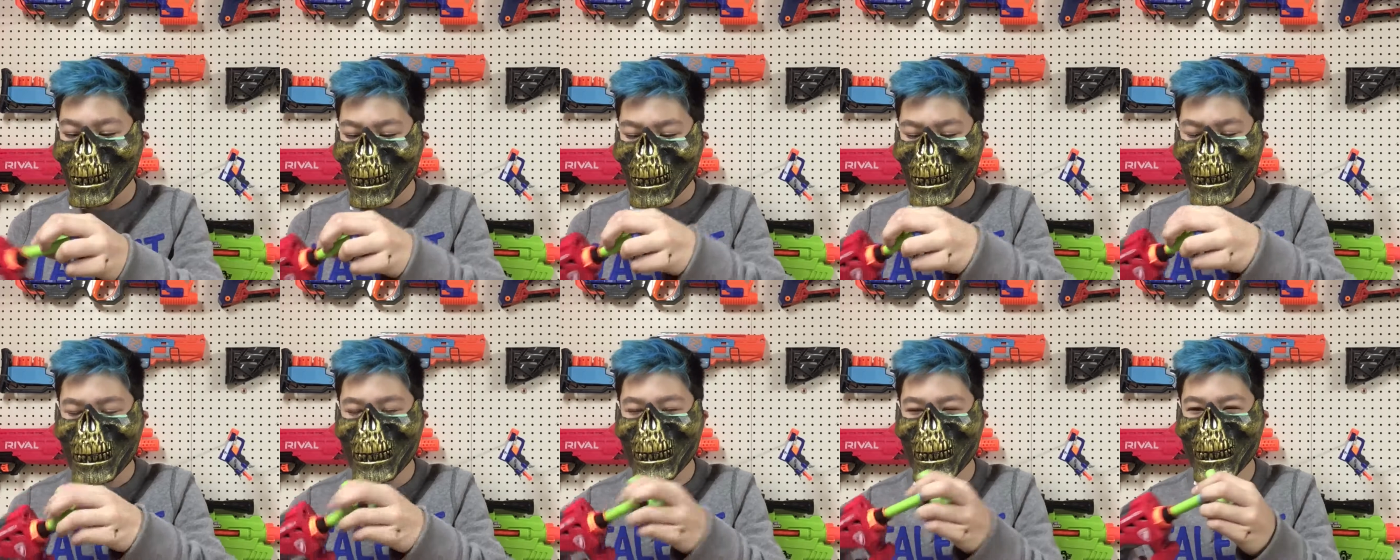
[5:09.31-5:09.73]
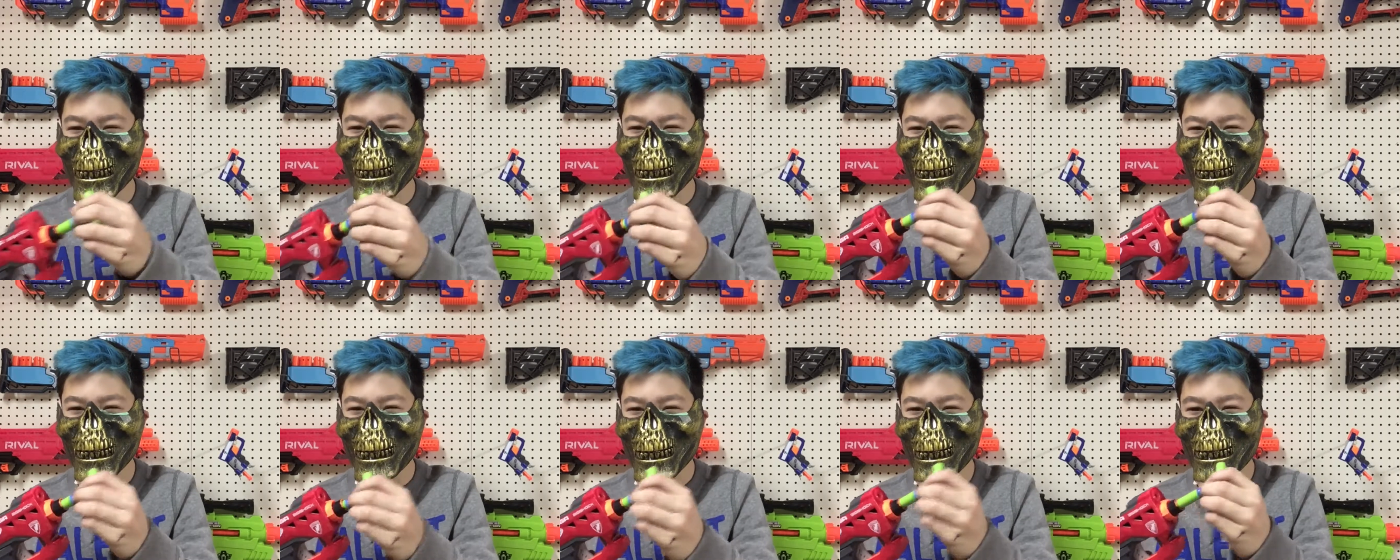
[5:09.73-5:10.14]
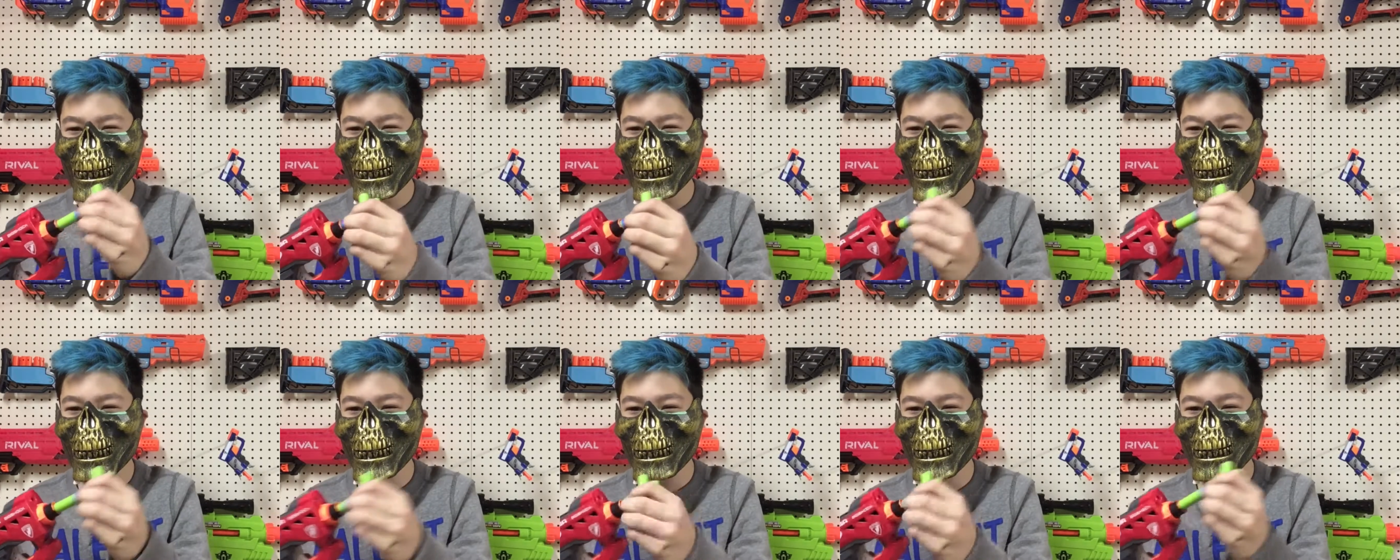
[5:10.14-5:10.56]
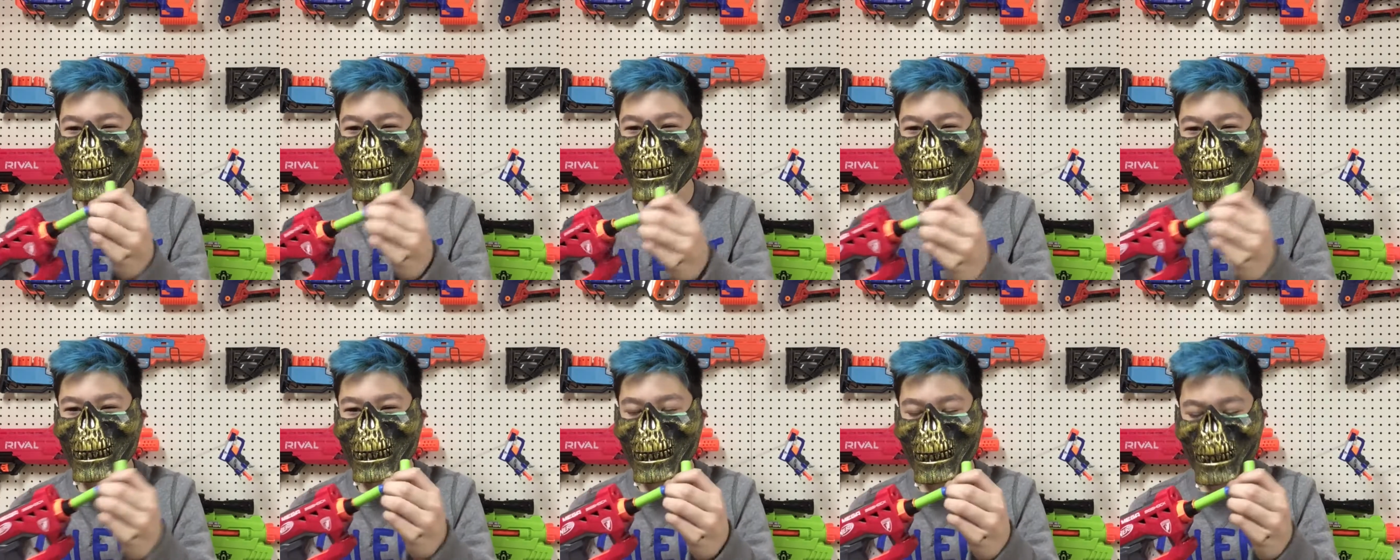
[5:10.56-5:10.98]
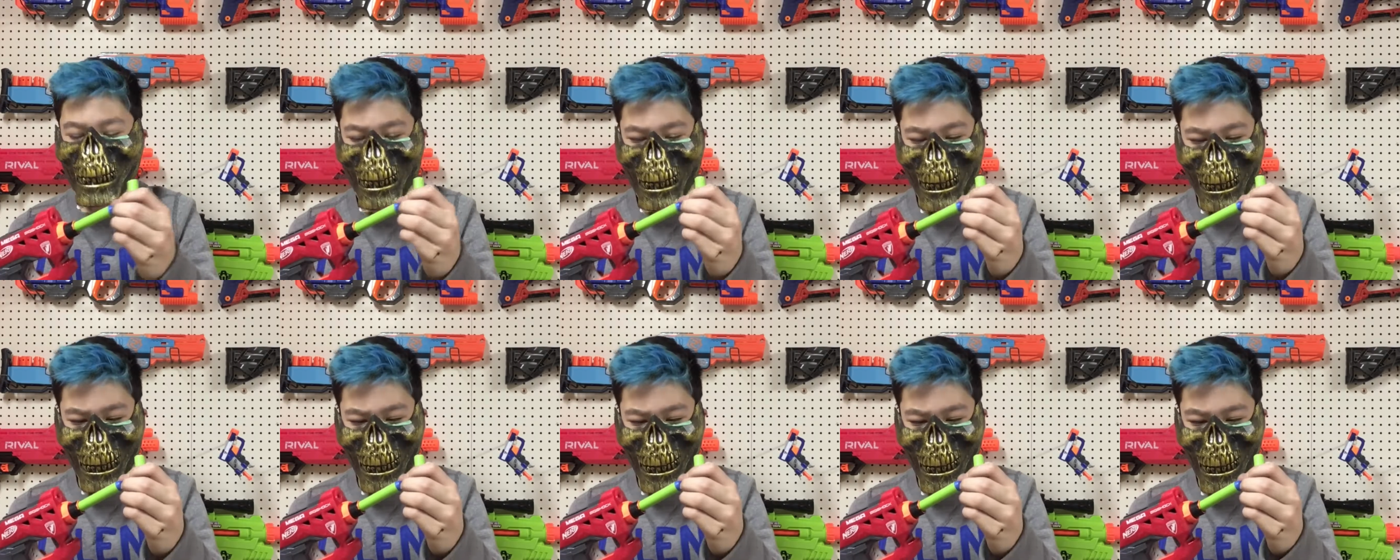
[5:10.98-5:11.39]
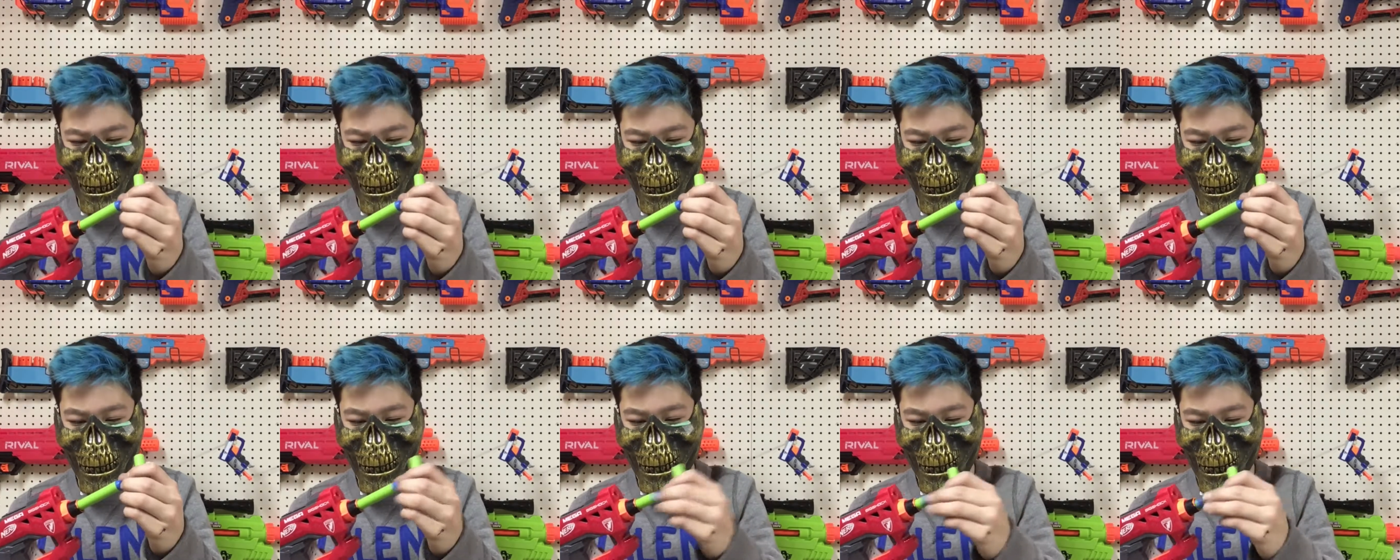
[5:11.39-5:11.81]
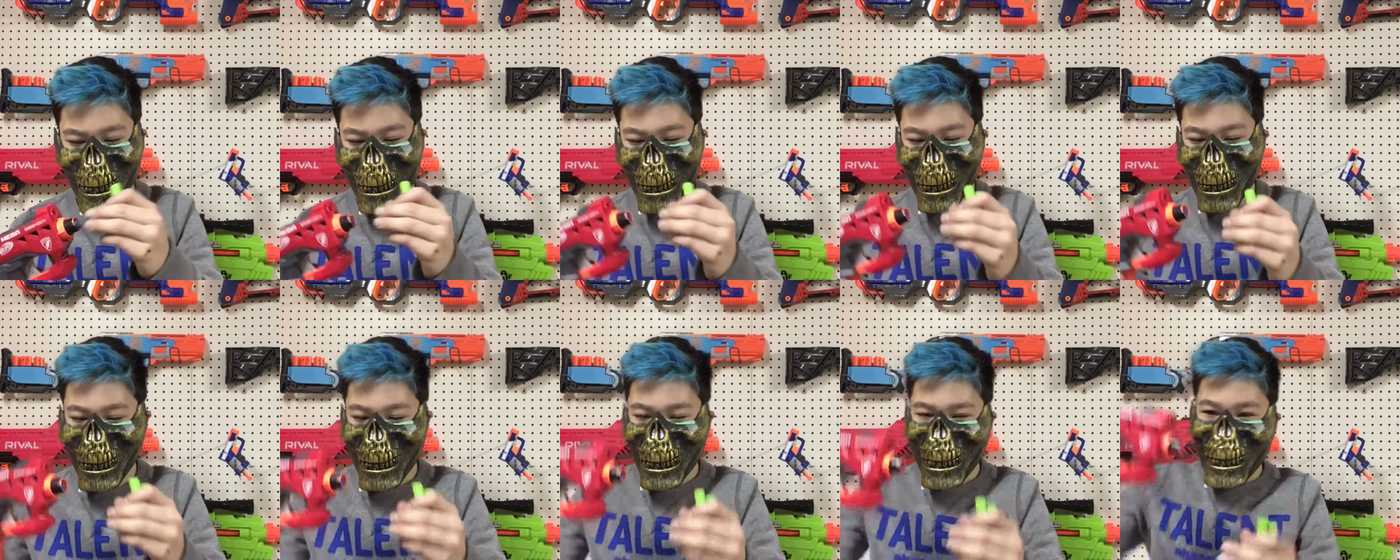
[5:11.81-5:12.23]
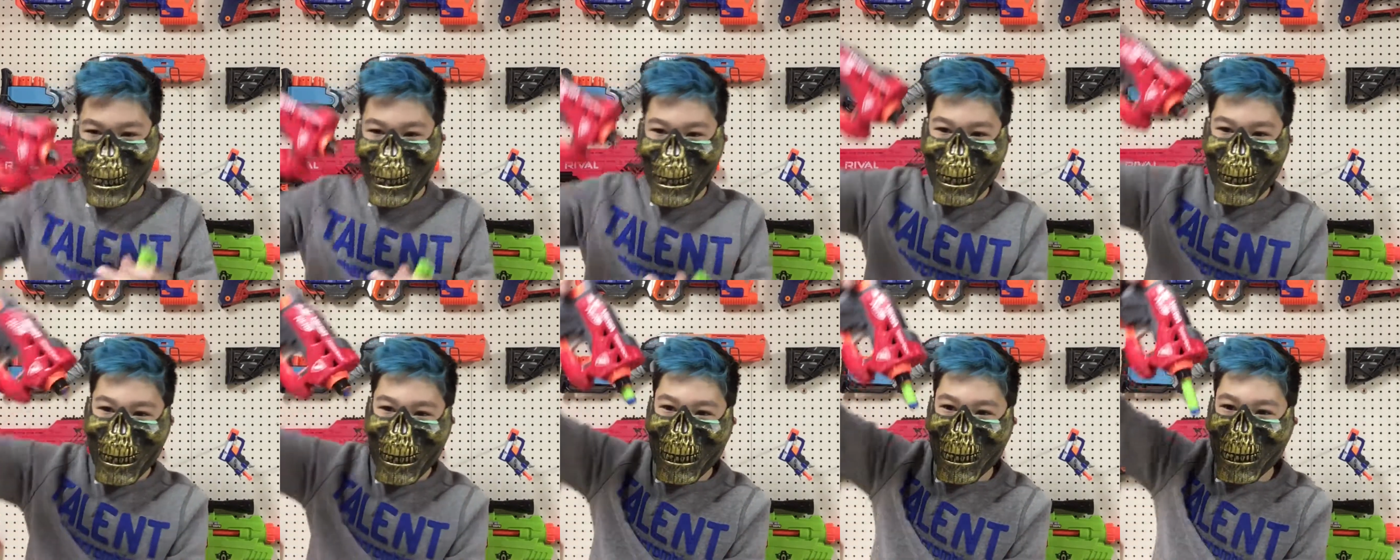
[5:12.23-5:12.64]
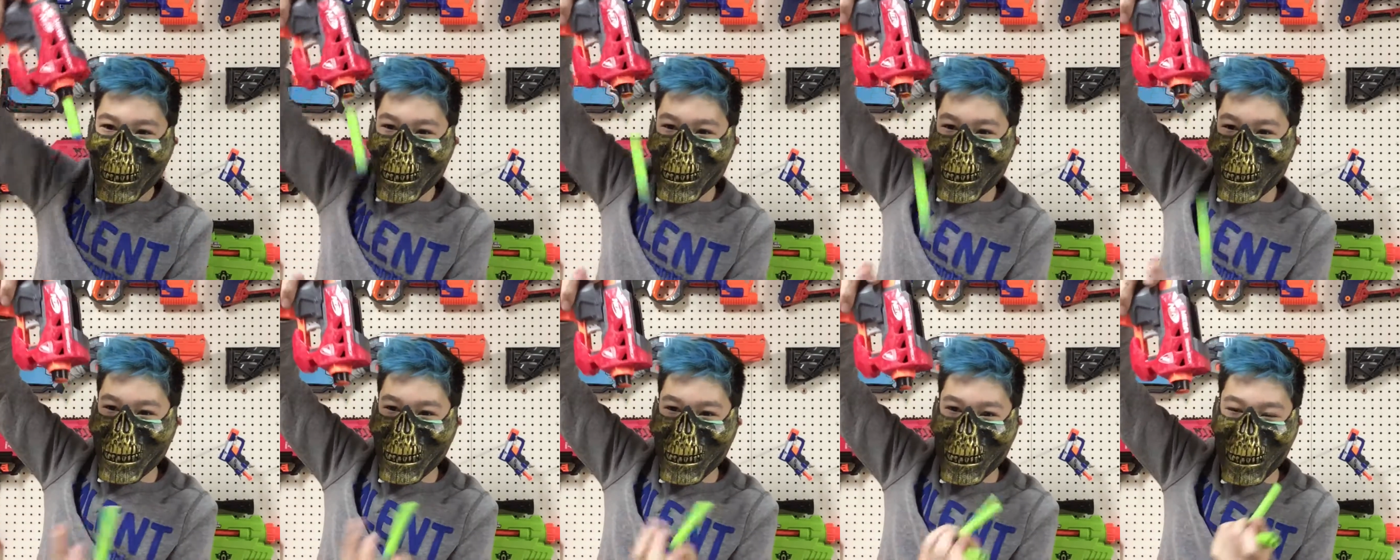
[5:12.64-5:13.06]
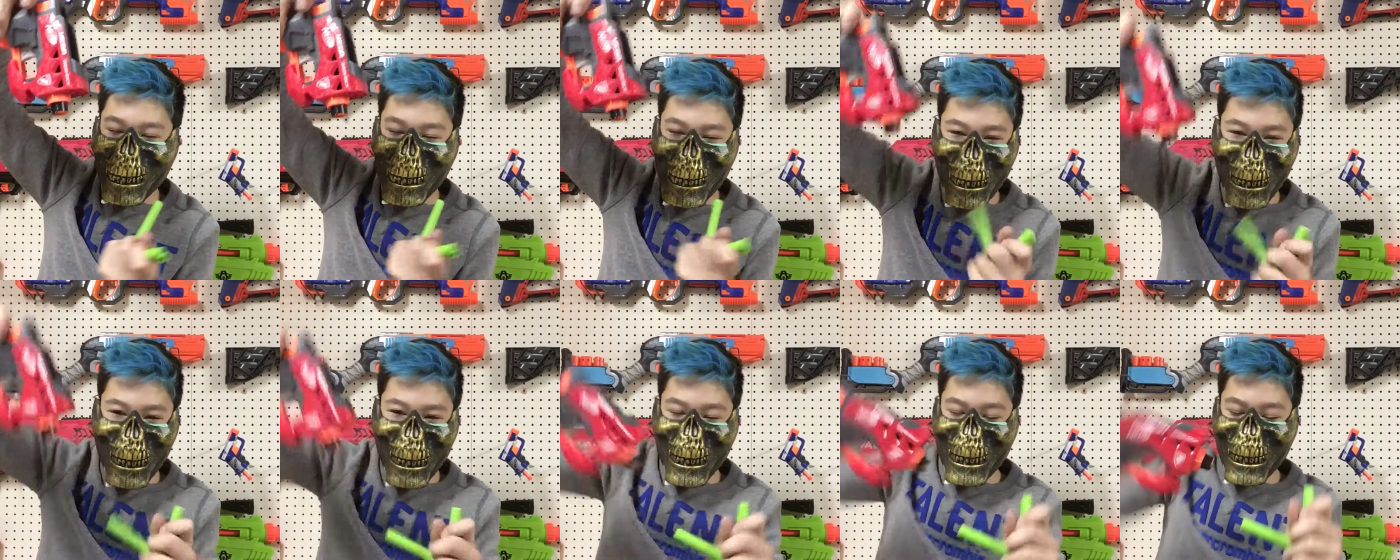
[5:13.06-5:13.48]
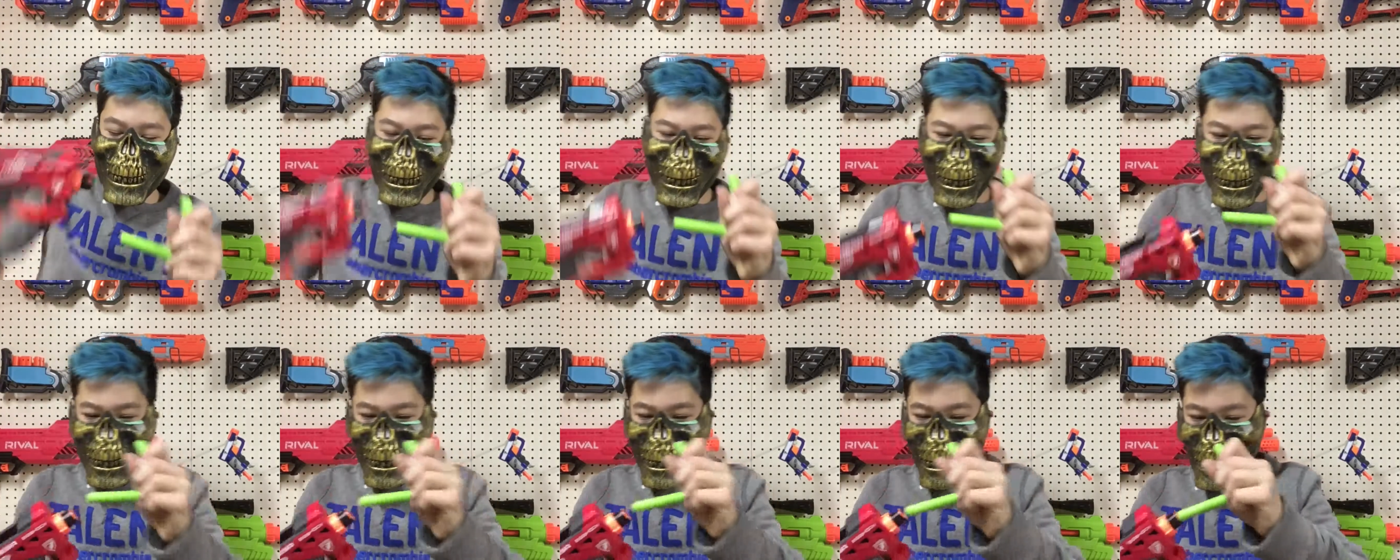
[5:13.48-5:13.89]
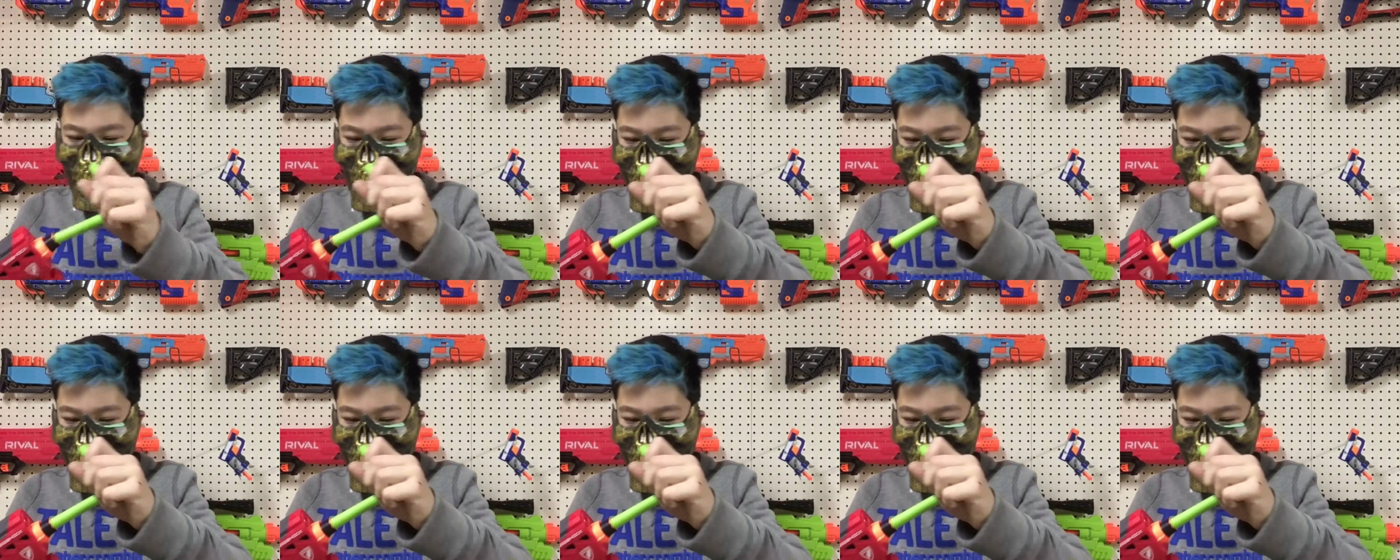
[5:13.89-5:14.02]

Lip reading: just to strengthen that seal, because it does like fall out a bit,